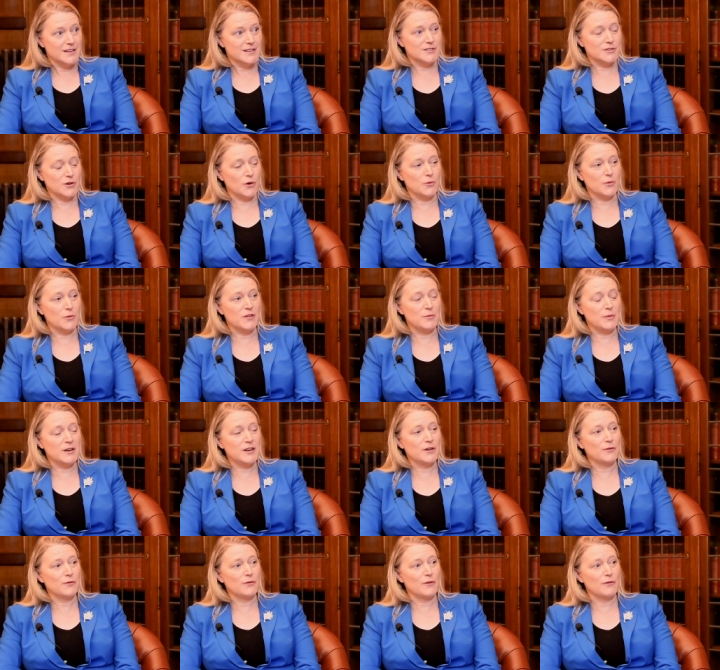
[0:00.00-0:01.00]
So we've been
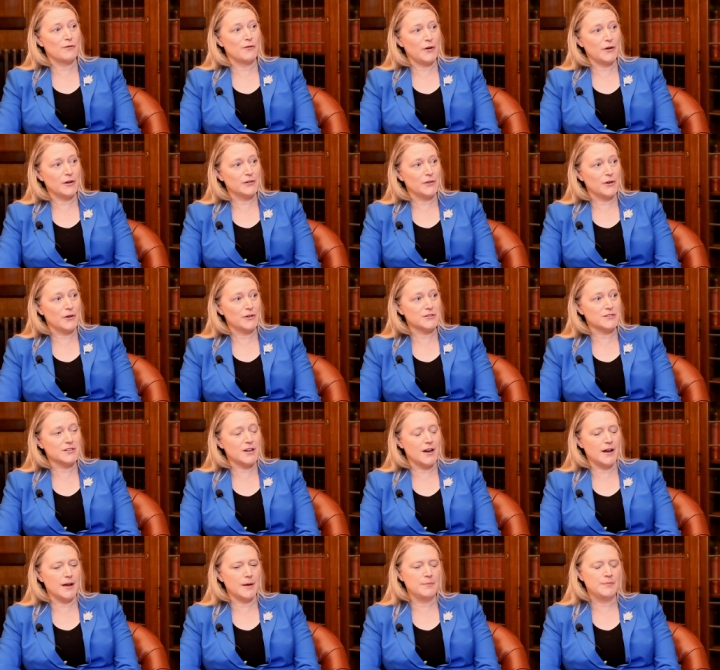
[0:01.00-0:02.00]
here for a very long
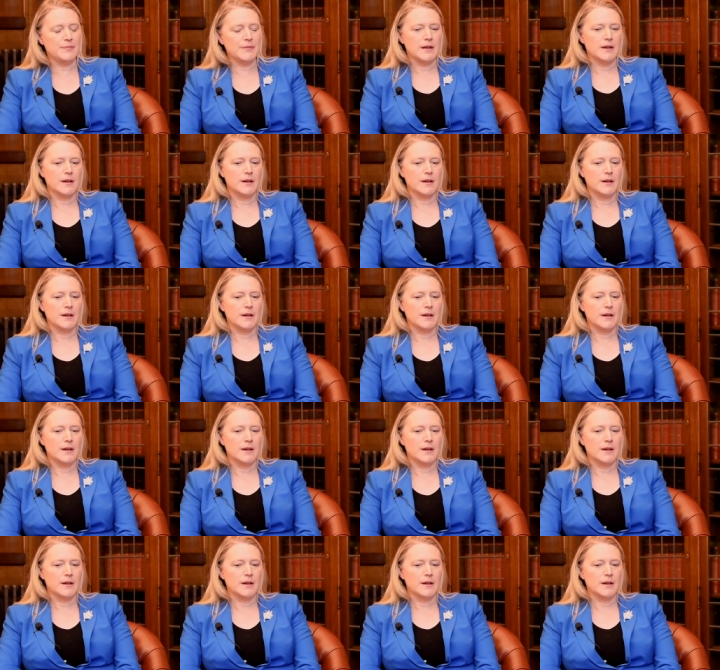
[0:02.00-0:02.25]
time.